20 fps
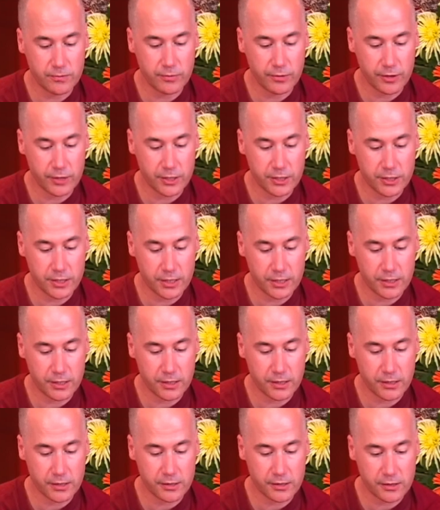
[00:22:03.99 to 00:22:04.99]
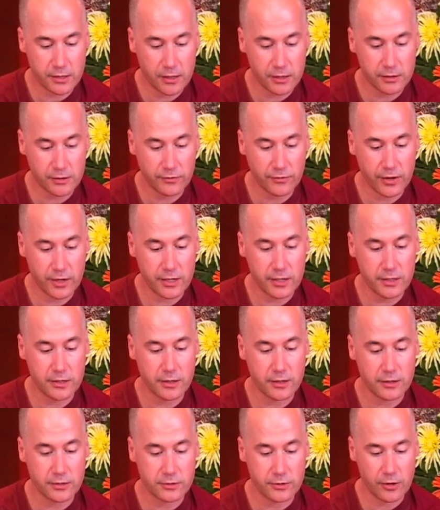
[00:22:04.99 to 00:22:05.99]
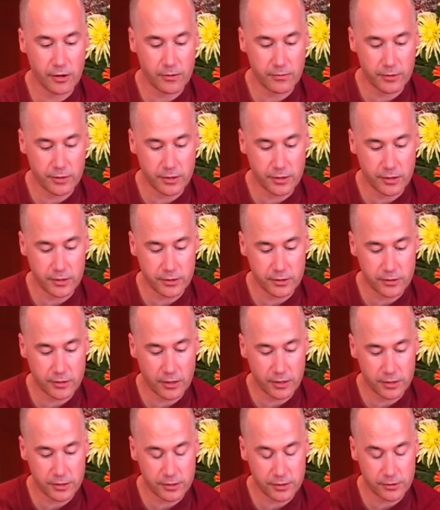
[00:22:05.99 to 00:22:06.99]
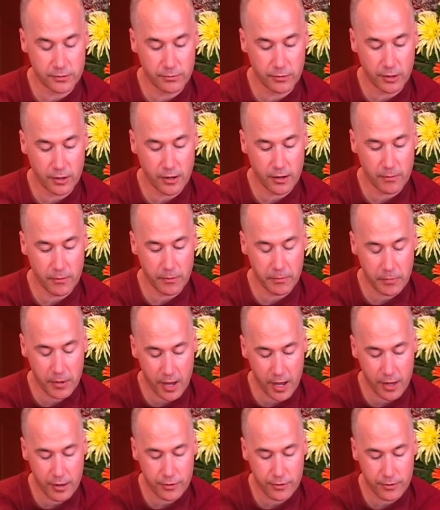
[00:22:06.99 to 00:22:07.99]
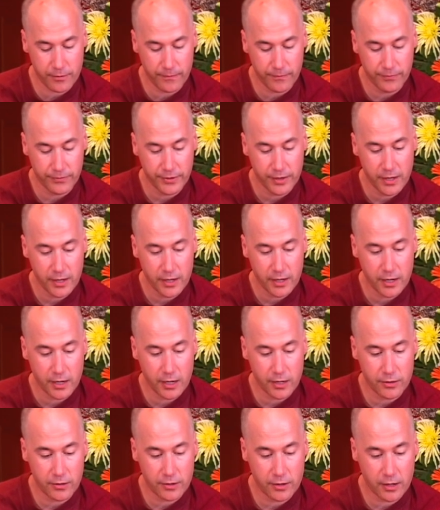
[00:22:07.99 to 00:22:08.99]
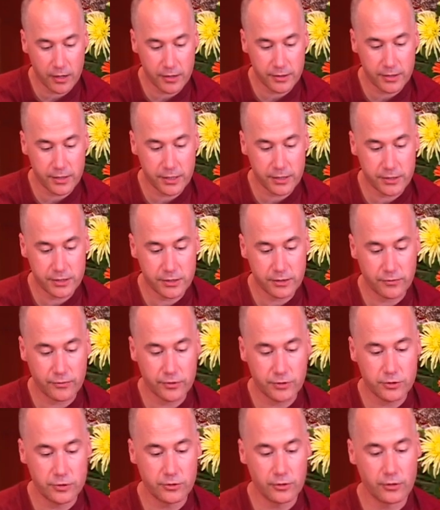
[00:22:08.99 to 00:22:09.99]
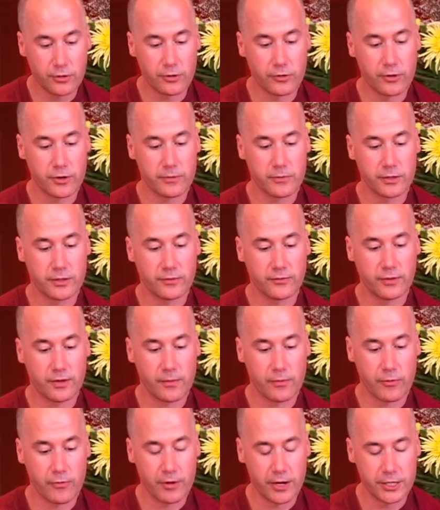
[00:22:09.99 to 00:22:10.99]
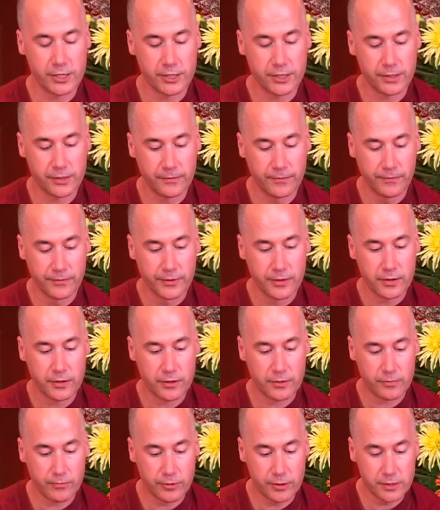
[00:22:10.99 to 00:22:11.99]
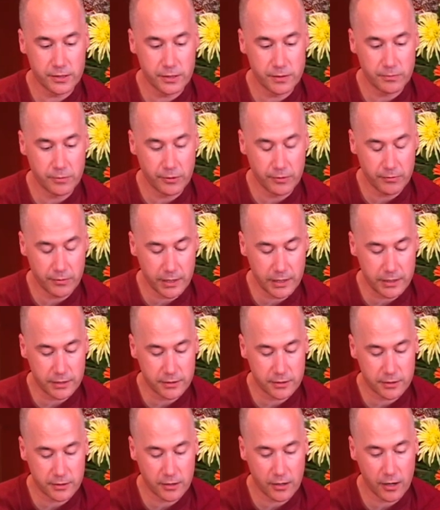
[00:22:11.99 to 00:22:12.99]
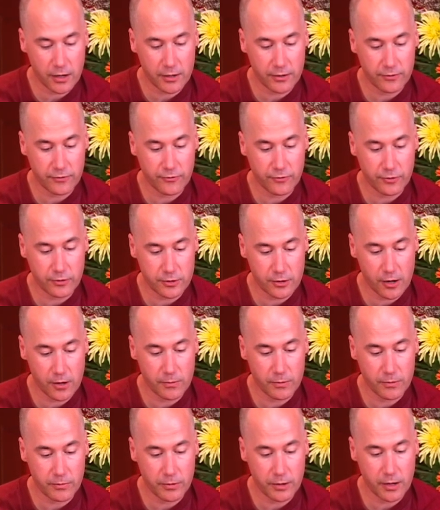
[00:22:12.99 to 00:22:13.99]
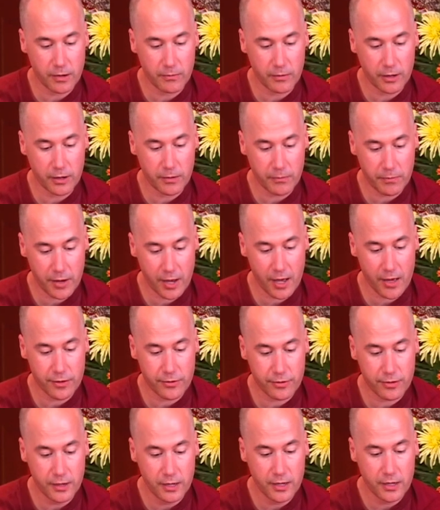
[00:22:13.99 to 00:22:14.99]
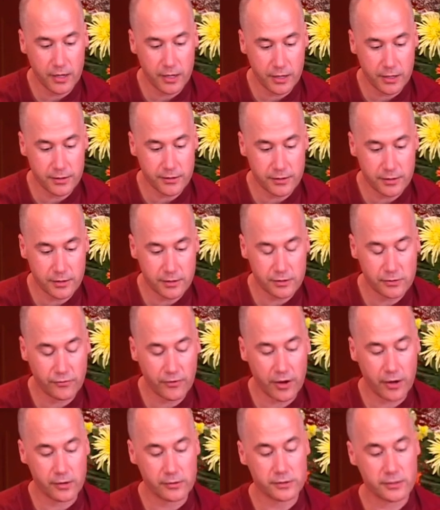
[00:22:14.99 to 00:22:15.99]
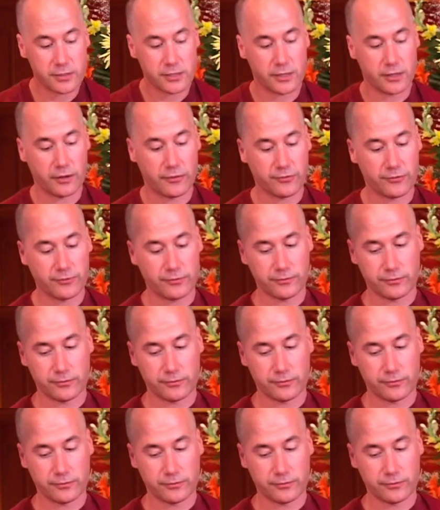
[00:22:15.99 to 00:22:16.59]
bodhicitta is cultivated and Dharma is caused to become a path. In the context of the jewel ornament of liberation, the principal means taught for Dharma becoming a path is this vow itself.